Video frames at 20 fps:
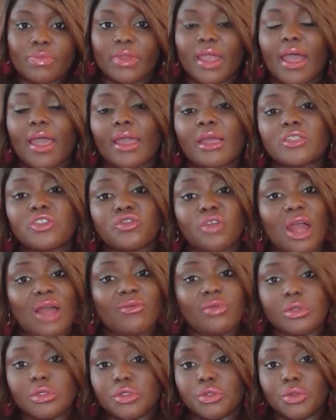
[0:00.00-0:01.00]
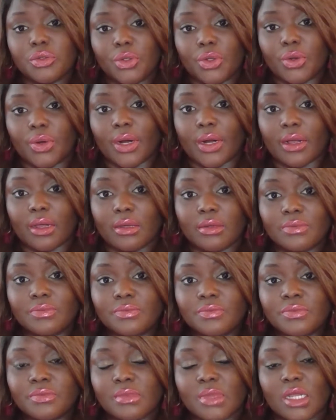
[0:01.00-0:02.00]
I had traveled to New York,
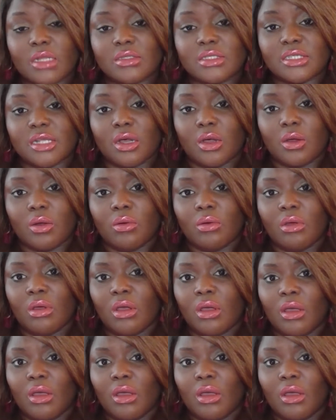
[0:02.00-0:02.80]
and so